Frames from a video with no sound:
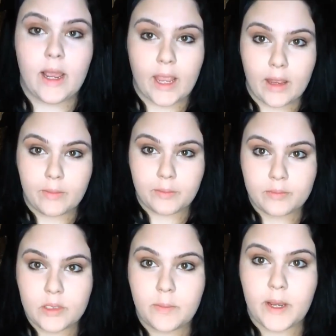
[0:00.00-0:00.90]
Again,
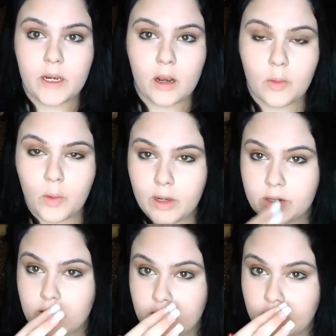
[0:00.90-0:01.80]
depending on what
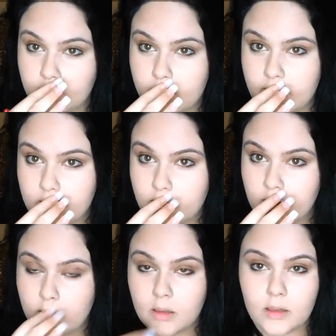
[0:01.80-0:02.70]
your skin tone
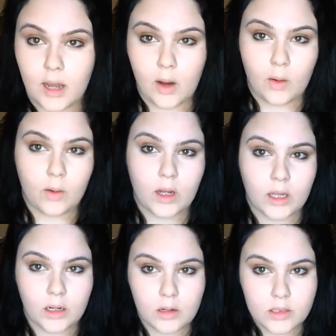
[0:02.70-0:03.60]
is. Now, a
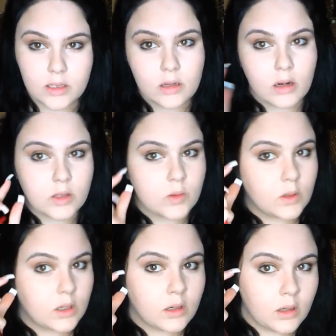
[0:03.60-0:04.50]
lot of girls like to
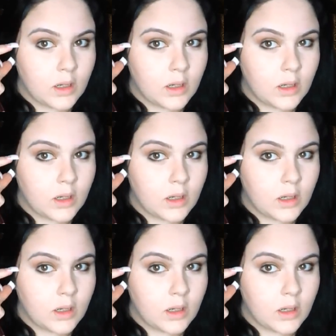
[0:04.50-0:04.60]
contour